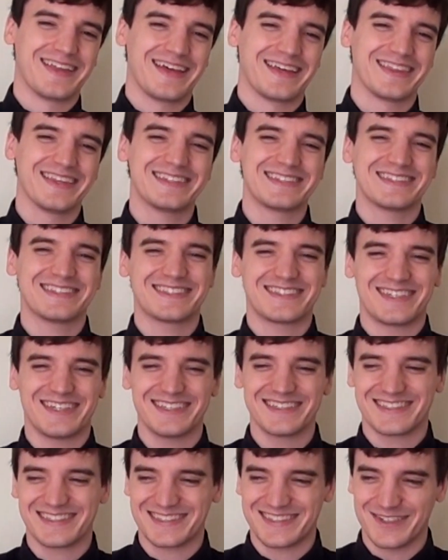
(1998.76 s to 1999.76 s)
This is
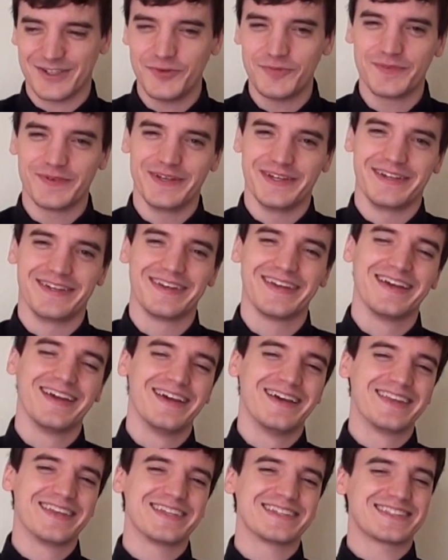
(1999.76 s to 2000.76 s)
just stupid.
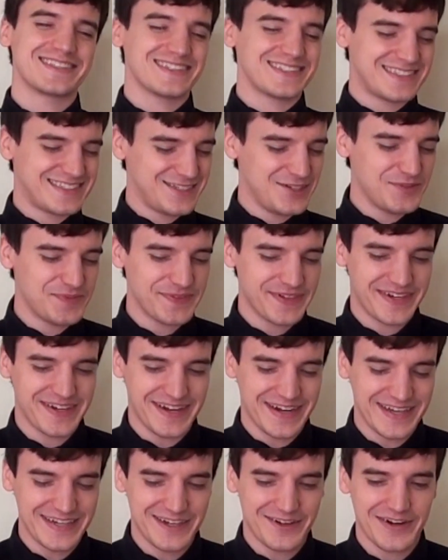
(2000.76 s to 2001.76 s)
This is stupid,
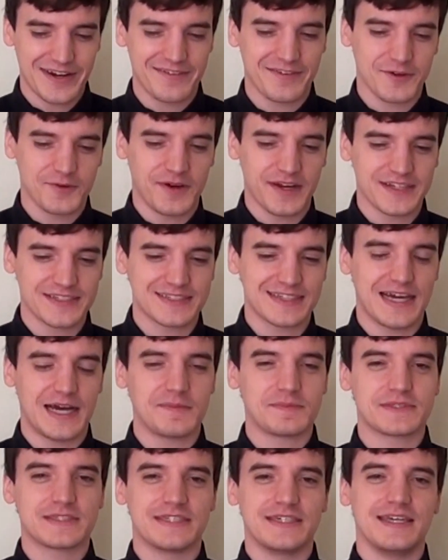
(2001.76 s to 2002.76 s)
and I don't ever want to
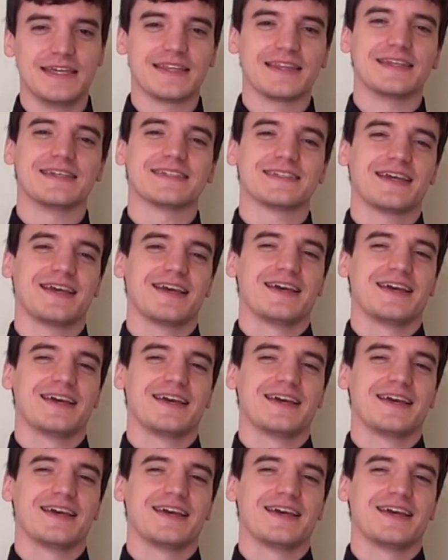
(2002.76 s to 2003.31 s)
stop seeing this.